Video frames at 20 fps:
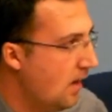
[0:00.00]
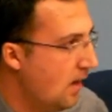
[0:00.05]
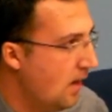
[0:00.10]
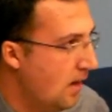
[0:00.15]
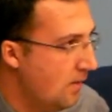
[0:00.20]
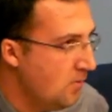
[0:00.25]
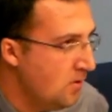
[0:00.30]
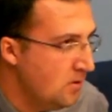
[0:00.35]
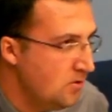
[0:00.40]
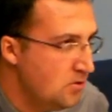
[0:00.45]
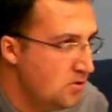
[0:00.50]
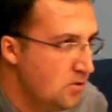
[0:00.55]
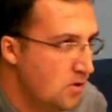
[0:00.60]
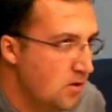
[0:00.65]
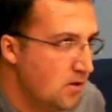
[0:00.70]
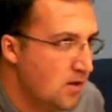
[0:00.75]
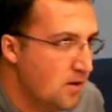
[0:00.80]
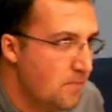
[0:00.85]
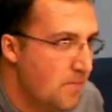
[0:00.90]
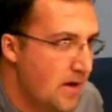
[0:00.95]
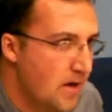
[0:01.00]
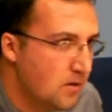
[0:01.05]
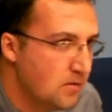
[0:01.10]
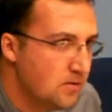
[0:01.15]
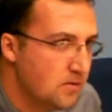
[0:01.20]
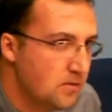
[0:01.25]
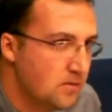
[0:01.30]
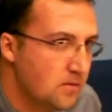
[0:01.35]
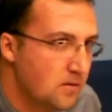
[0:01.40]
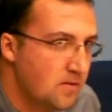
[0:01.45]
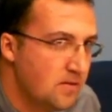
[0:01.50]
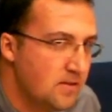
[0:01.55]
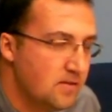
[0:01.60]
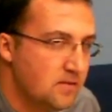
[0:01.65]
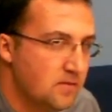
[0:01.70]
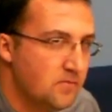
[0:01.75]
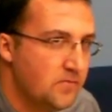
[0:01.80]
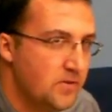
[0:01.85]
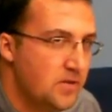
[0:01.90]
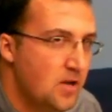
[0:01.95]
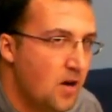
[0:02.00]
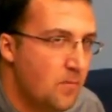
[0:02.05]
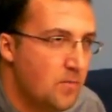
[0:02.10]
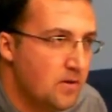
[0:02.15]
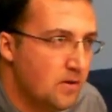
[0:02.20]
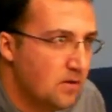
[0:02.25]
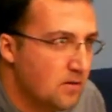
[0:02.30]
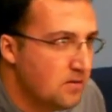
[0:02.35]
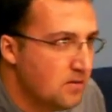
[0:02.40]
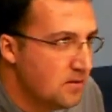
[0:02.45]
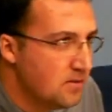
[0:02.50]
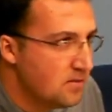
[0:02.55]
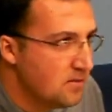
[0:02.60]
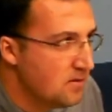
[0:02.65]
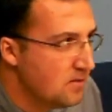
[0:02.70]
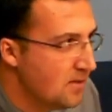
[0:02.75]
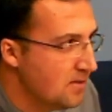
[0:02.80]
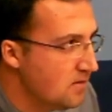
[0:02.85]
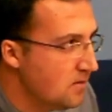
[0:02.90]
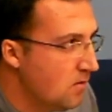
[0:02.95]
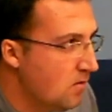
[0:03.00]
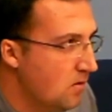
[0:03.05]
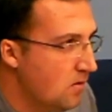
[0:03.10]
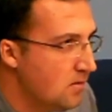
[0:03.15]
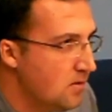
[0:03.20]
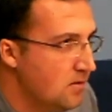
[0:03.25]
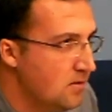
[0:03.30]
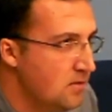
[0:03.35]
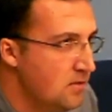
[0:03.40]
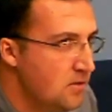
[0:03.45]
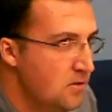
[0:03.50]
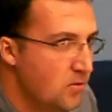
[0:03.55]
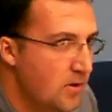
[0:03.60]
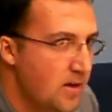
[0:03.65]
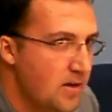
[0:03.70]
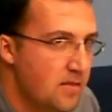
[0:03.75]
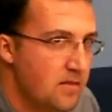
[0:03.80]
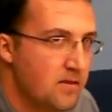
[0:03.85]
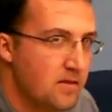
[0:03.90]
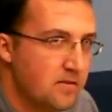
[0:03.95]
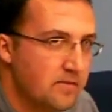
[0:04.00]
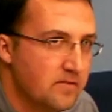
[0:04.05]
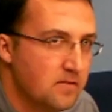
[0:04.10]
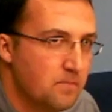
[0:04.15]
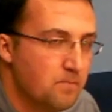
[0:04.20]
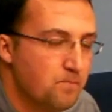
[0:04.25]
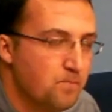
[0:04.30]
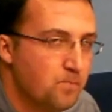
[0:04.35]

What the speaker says: I'm going to talk about this phenomenon that's called the new atheism.